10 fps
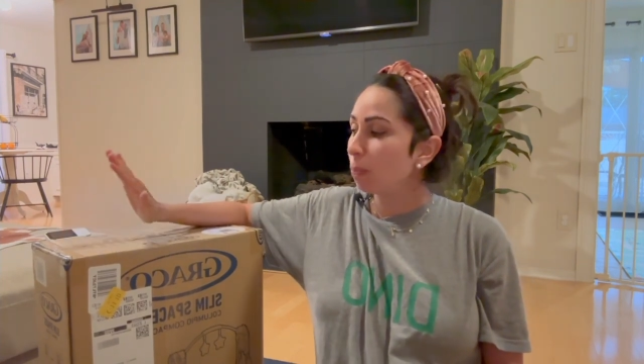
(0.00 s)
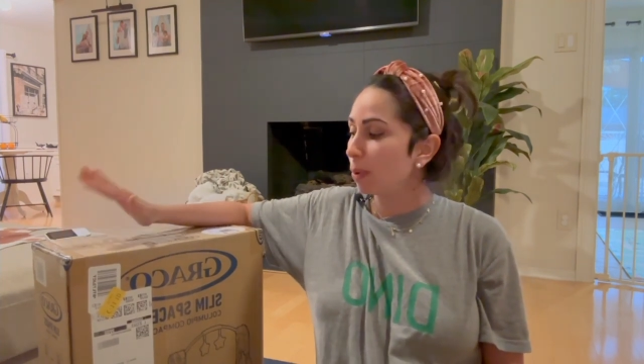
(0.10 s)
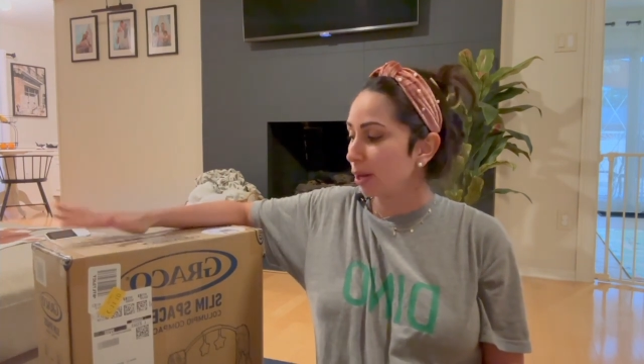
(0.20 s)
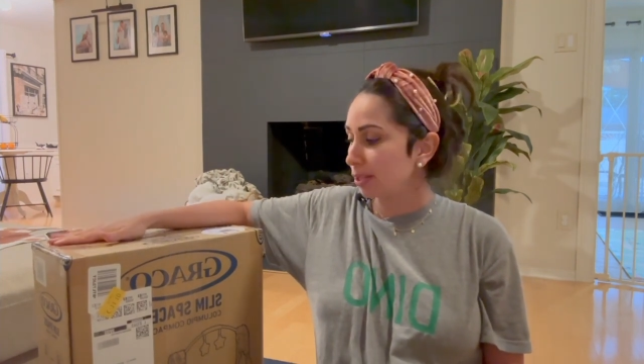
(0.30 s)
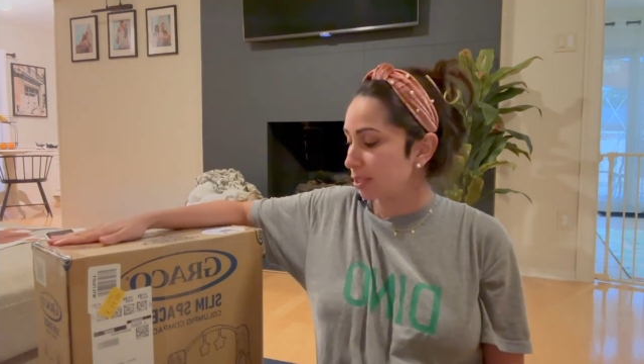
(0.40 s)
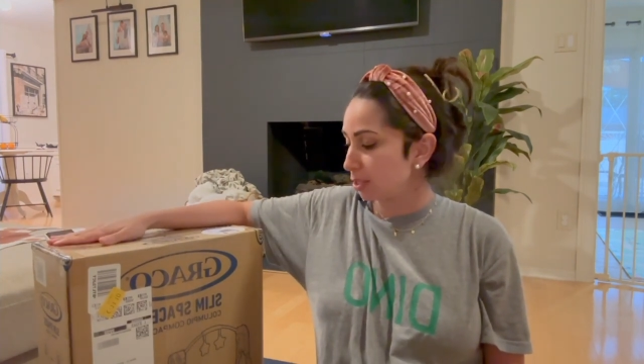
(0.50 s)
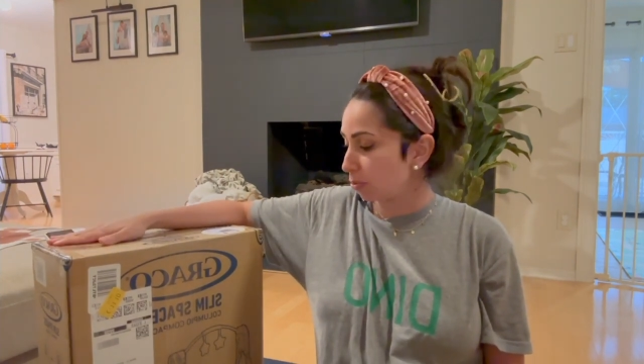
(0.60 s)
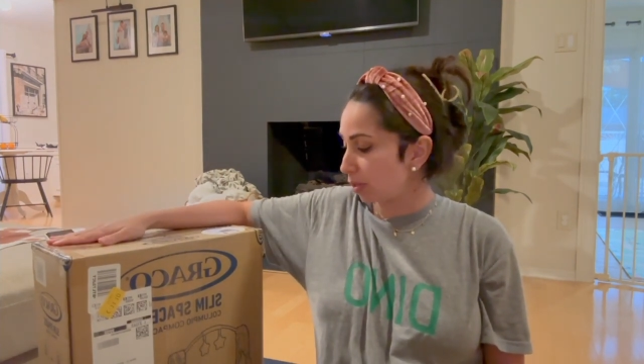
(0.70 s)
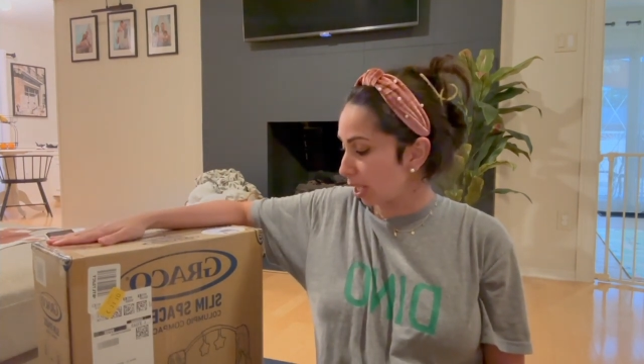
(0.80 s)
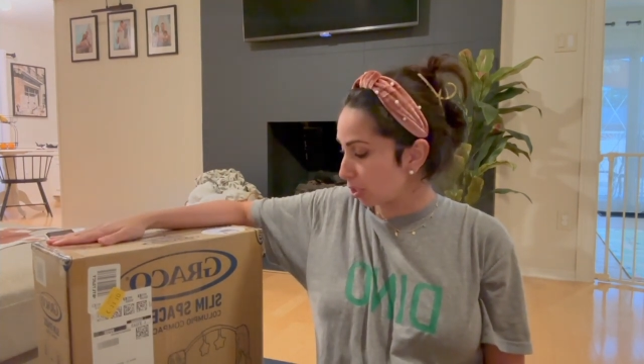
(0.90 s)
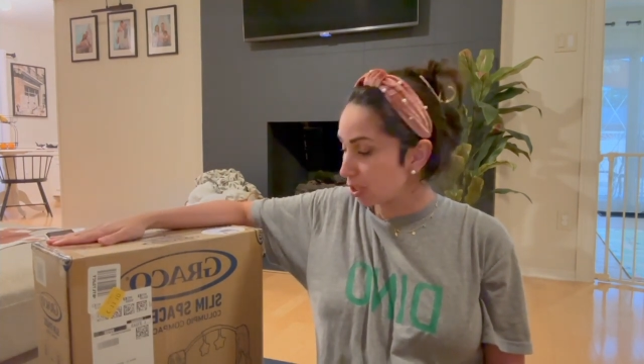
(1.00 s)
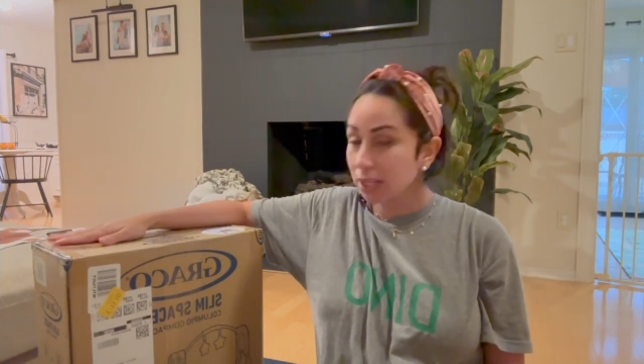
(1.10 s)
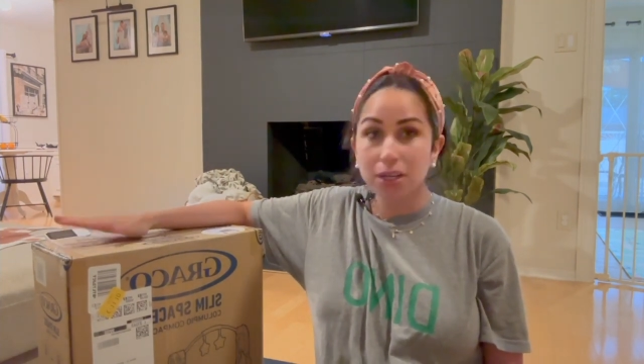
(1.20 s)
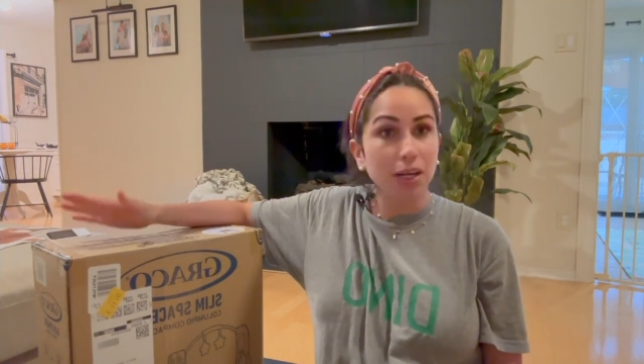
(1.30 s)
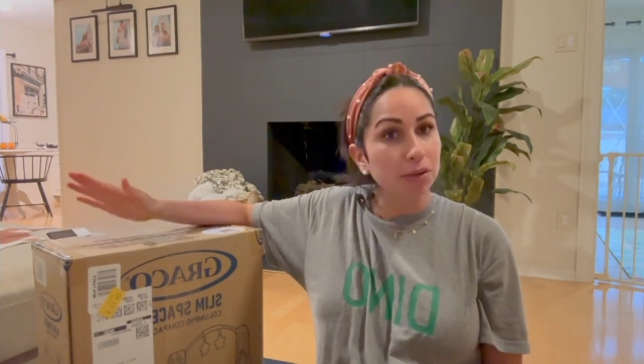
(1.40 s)
but we had to
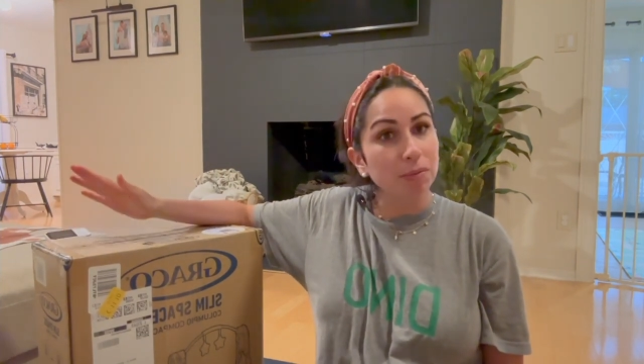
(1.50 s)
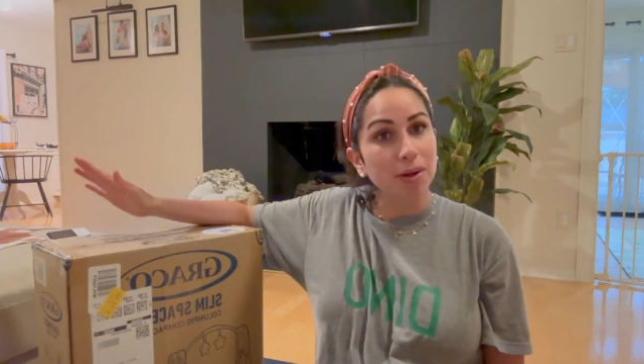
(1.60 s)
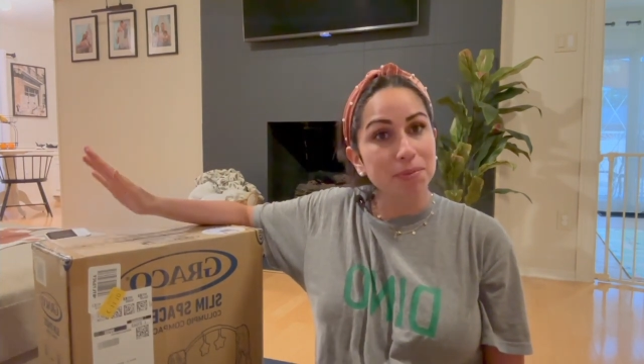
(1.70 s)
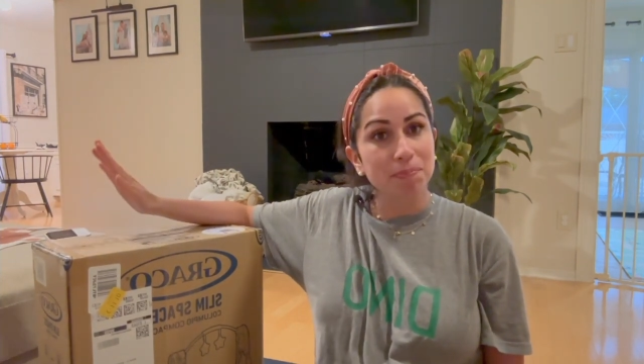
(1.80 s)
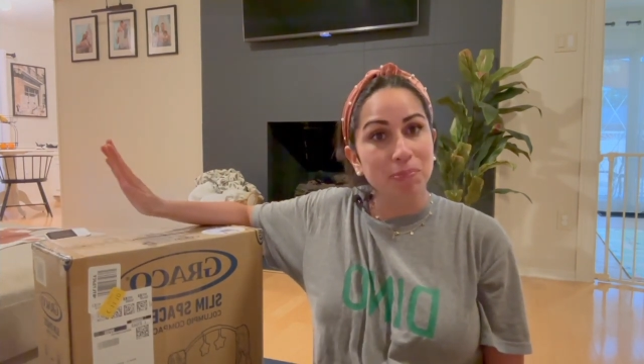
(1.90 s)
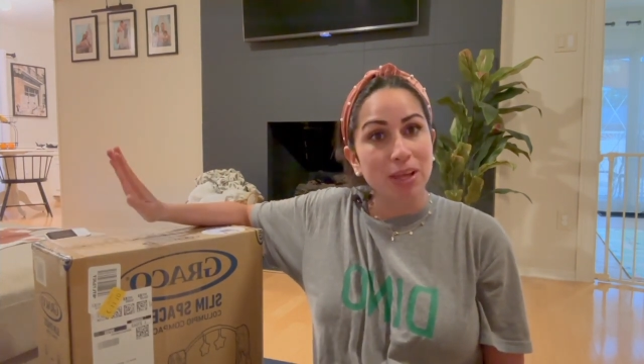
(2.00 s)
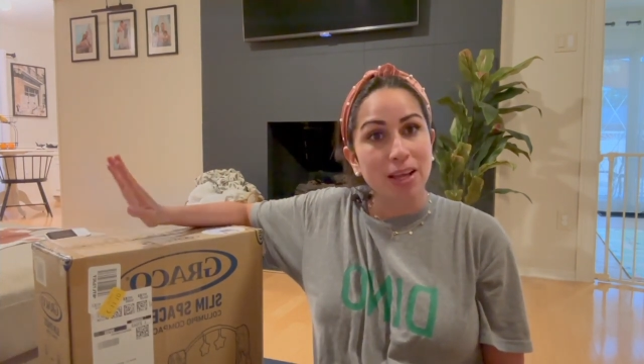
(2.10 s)
get another one.